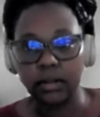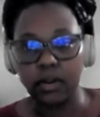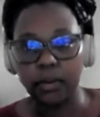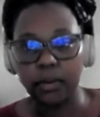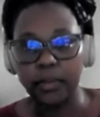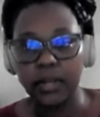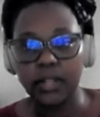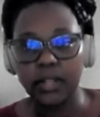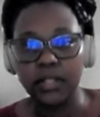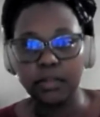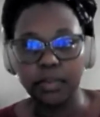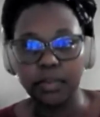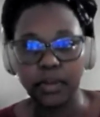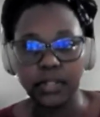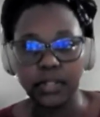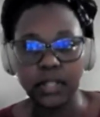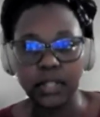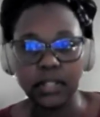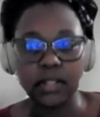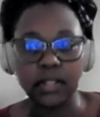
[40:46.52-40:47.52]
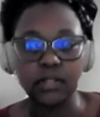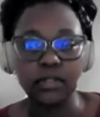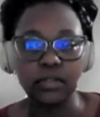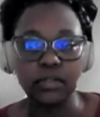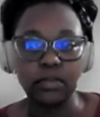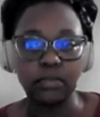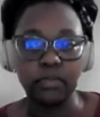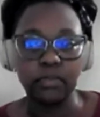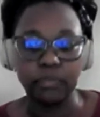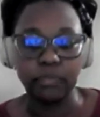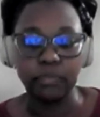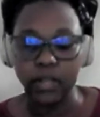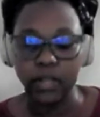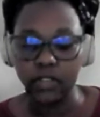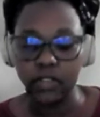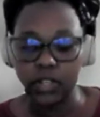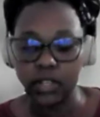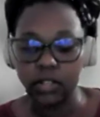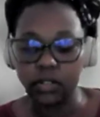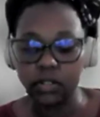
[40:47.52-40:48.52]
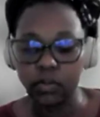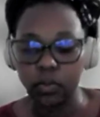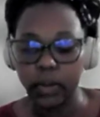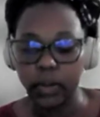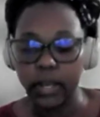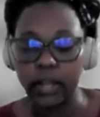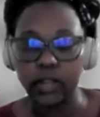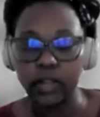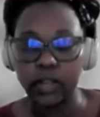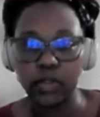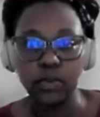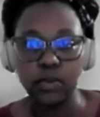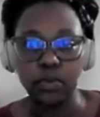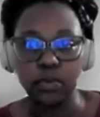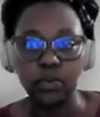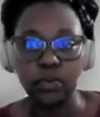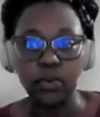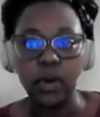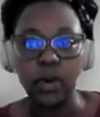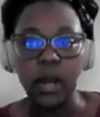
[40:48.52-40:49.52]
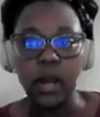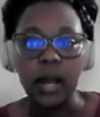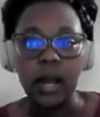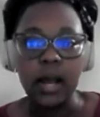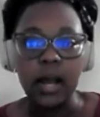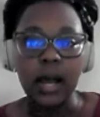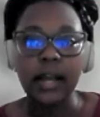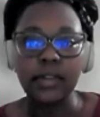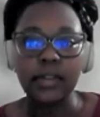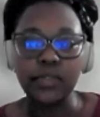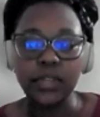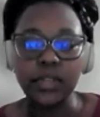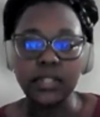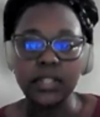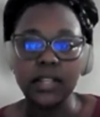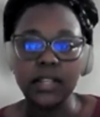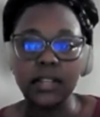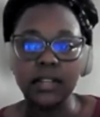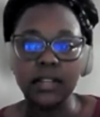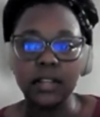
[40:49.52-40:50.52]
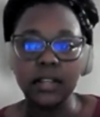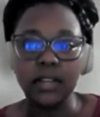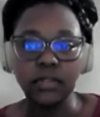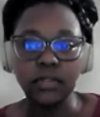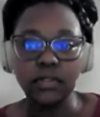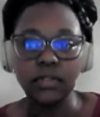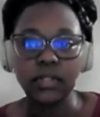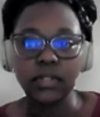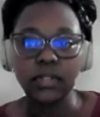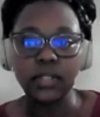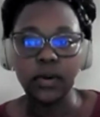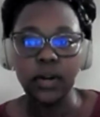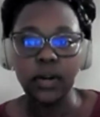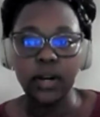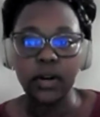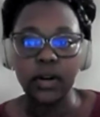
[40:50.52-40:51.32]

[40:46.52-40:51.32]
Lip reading: community projects that you've mentioned, where you are addressing issues